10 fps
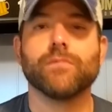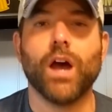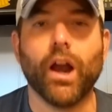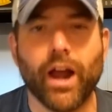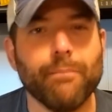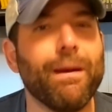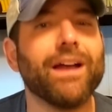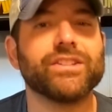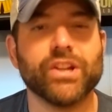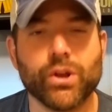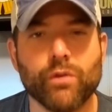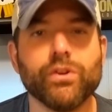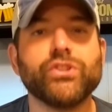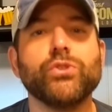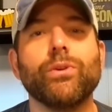All right, bouncing on over
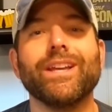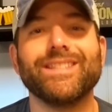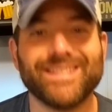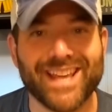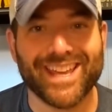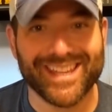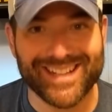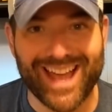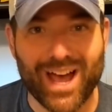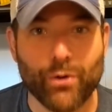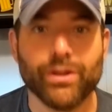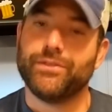to a second out.